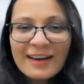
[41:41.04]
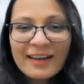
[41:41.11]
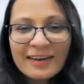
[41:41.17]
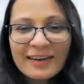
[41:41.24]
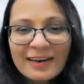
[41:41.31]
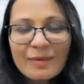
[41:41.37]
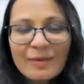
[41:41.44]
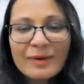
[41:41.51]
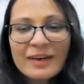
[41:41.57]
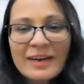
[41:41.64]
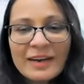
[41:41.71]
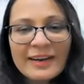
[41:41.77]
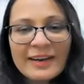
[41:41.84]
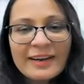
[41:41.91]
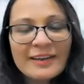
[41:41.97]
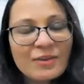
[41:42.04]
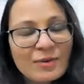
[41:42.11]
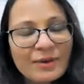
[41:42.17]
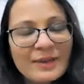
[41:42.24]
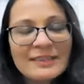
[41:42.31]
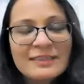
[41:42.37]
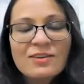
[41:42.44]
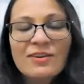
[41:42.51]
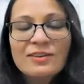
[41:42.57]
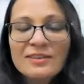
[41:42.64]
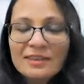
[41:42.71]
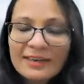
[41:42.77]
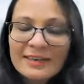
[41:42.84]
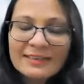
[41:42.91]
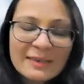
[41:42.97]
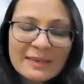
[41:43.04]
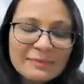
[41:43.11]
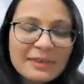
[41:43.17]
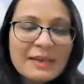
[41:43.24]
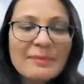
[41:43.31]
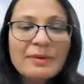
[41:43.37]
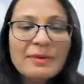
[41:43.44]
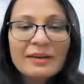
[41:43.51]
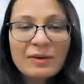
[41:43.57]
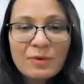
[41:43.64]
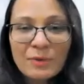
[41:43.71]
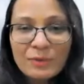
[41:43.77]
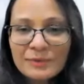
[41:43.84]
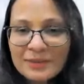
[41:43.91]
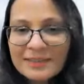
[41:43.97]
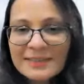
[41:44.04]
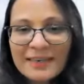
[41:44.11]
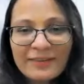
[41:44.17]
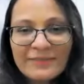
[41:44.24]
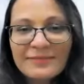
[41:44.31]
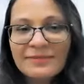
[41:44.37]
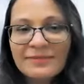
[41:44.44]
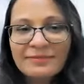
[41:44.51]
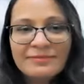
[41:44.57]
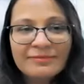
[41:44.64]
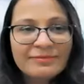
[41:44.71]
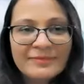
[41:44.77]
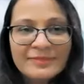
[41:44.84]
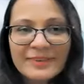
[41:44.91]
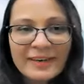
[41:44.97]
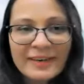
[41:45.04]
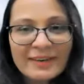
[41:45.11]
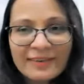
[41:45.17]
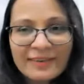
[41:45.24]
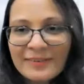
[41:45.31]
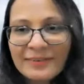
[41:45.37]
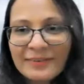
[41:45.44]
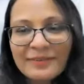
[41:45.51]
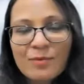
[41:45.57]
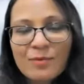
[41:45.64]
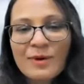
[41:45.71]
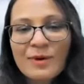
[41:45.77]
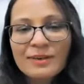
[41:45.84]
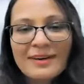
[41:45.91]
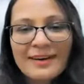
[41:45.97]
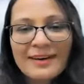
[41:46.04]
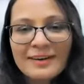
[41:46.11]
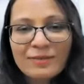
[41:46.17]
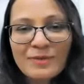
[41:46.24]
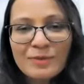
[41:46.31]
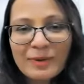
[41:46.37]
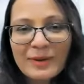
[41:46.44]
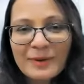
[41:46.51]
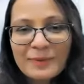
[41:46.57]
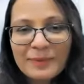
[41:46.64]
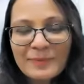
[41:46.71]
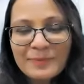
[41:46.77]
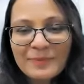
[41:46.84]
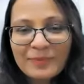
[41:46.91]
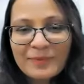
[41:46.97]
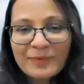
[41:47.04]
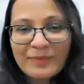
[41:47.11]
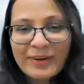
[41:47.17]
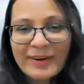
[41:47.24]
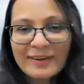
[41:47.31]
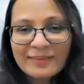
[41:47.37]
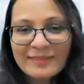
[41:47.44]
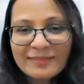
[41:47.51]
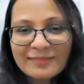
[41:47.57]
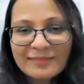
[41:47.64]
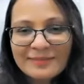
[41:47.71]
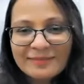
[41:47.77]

A little bit headache though. Yes, Kausar, in some time it'll go. Just have drink water and it would be fine.